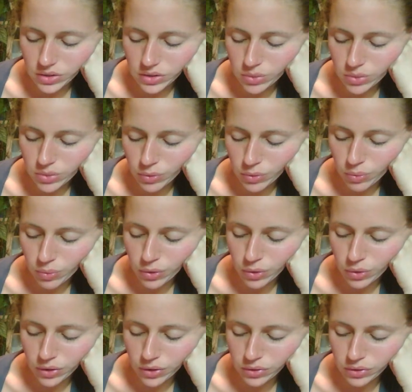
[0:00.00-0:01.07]
consumer
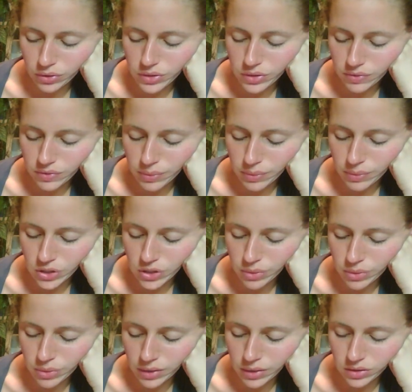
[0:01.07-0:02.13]
report includes information
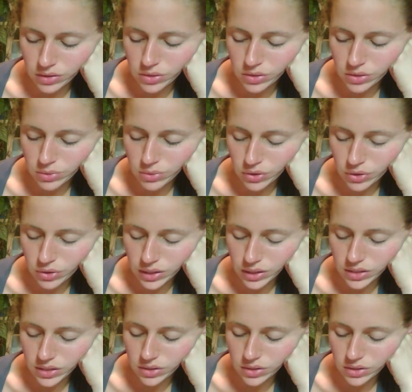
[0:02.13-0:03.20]
about the consumer's credit
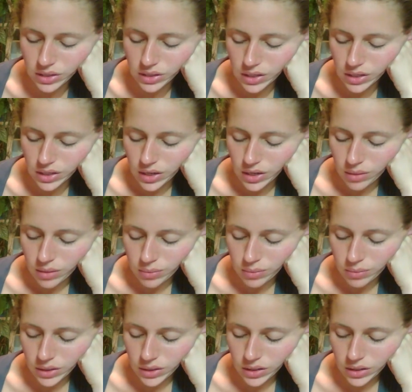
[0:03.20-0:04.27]
history.
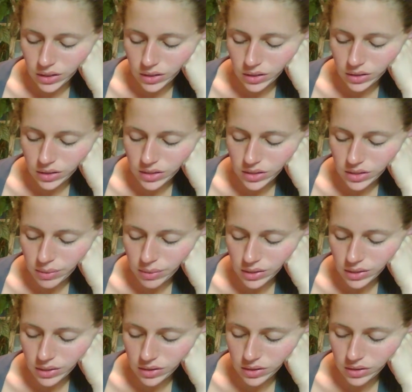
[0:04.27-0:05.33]
B, a statement
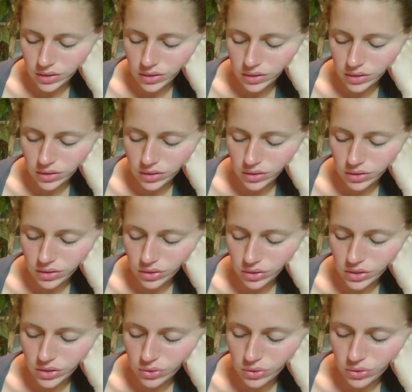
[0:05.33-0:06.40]
that the
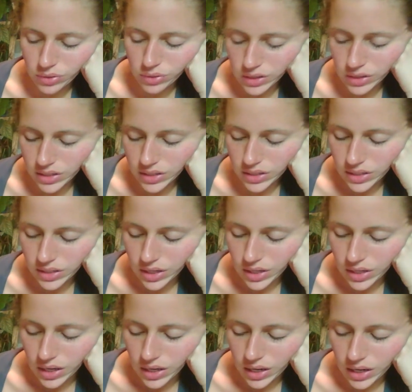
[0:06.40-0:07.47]
credit score is
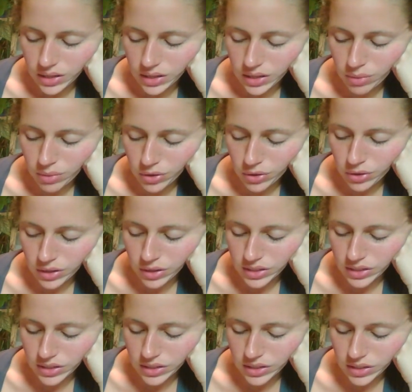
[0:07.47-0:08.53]
a number that
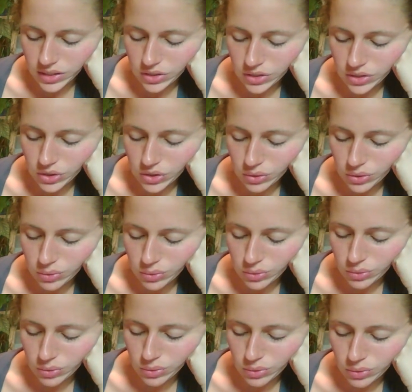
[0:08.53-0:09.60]
takes
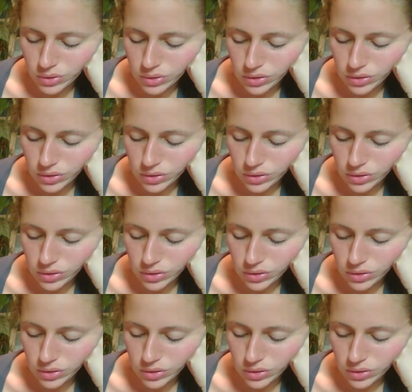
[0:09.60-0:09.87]
into